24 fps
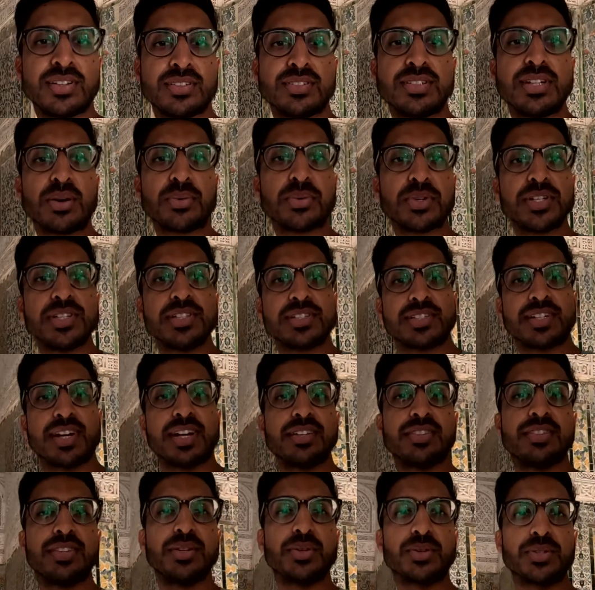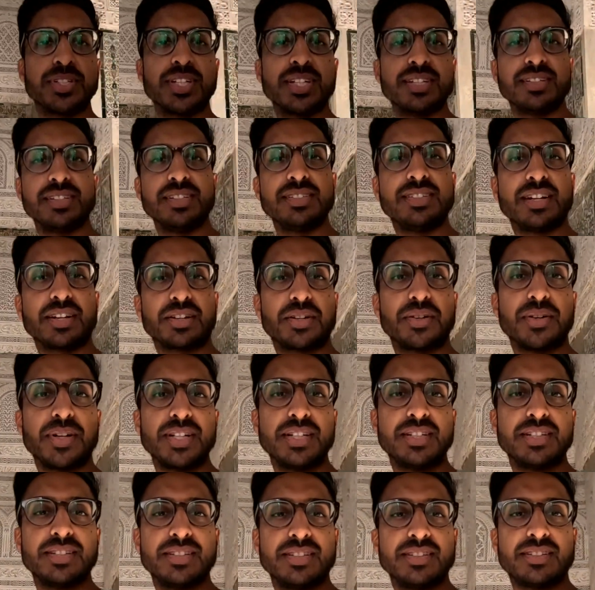Now we're inside the ornately
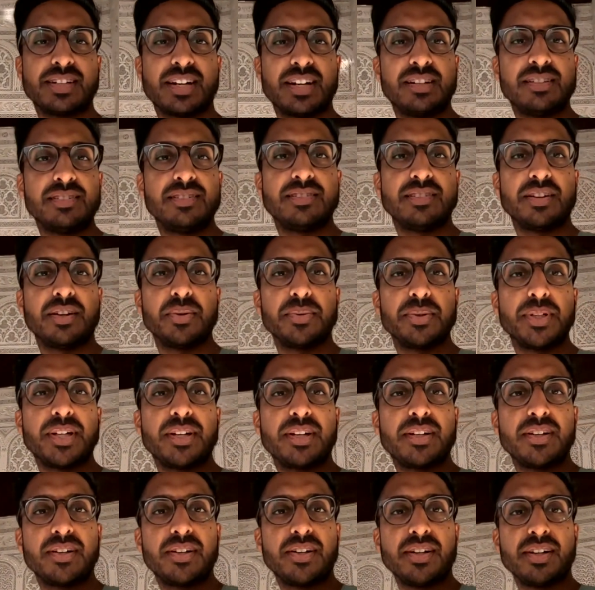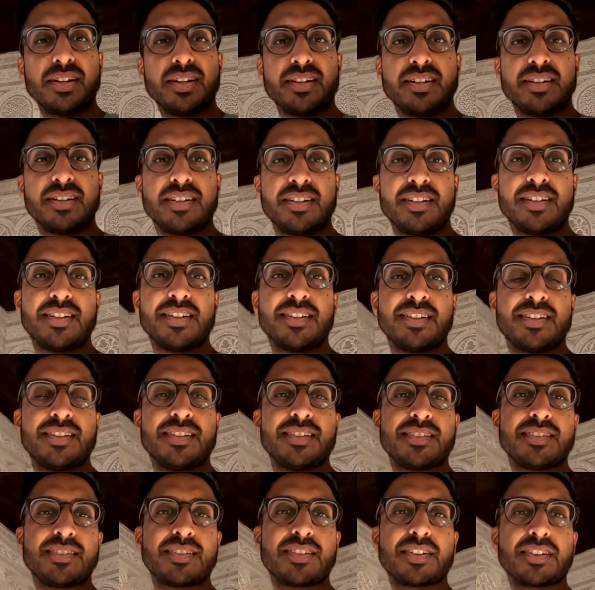decorated and tiled zawiya here.
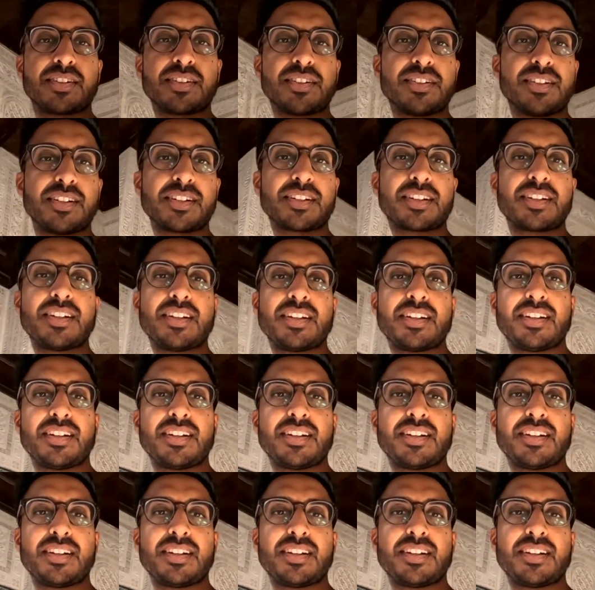Take a look.